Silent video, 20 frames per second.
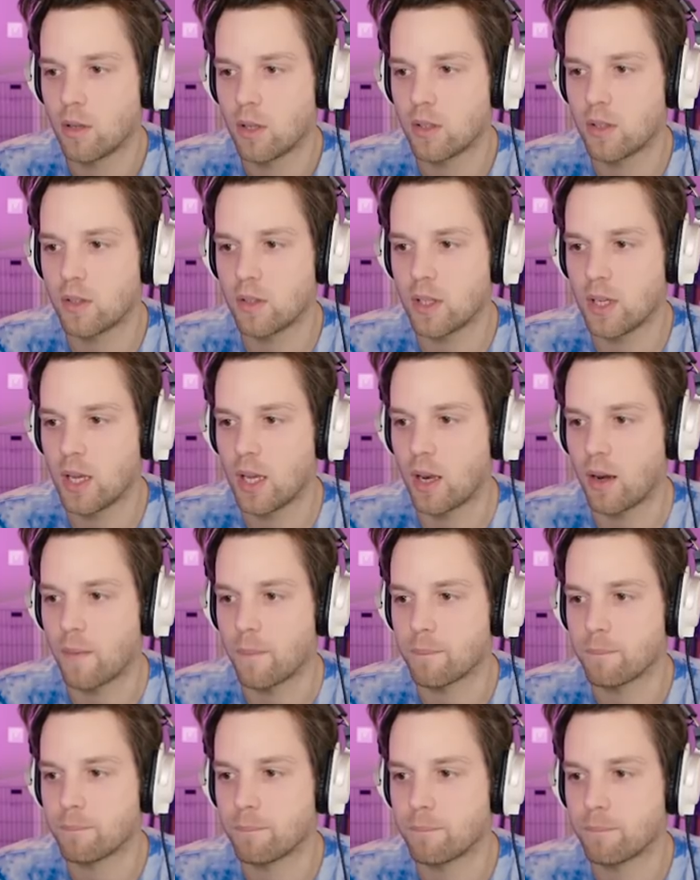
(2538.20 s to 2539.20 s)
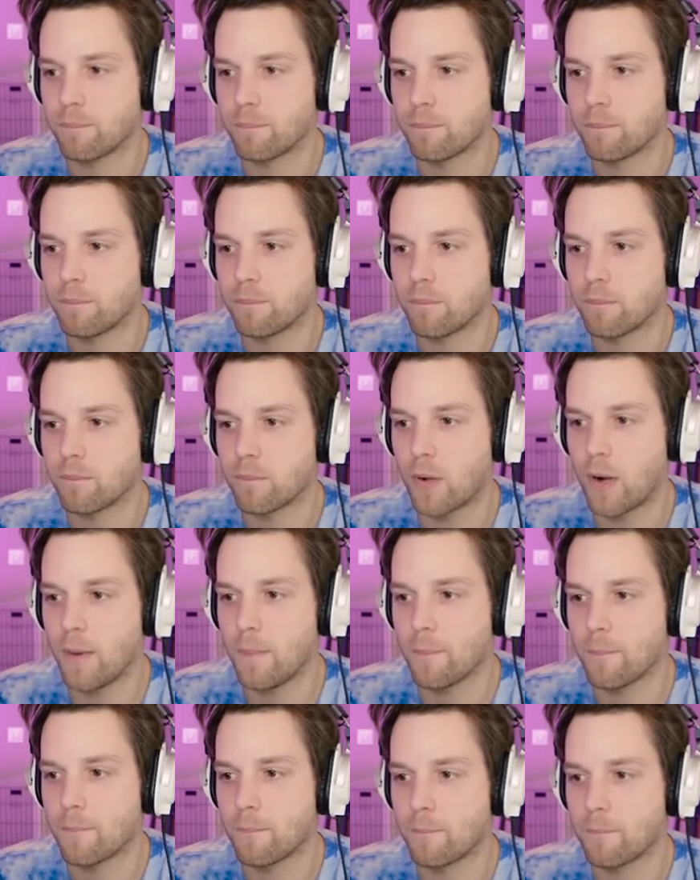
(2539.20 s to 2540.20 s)
This is the end.
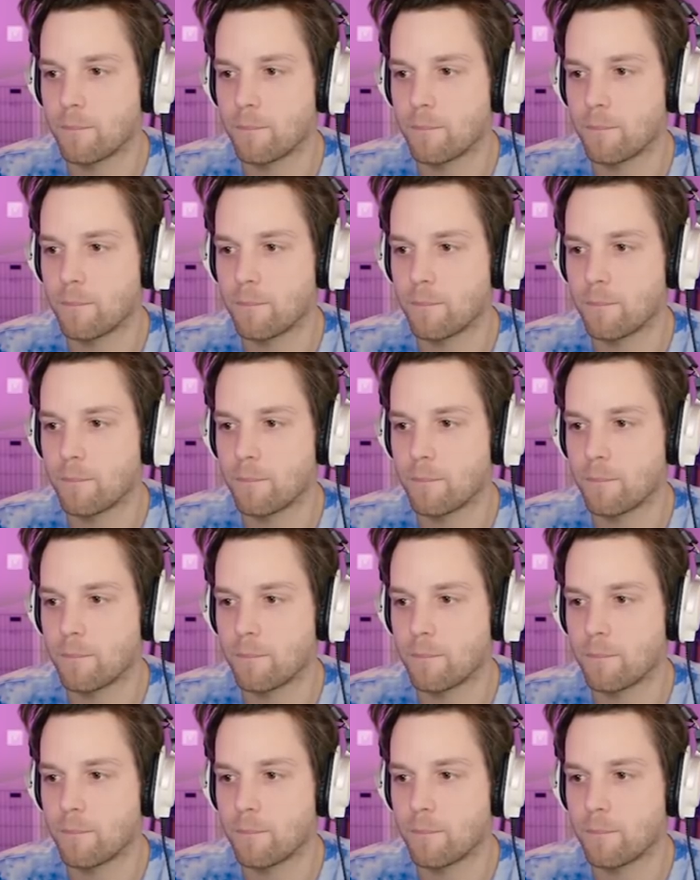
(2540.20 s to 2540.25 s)
Right?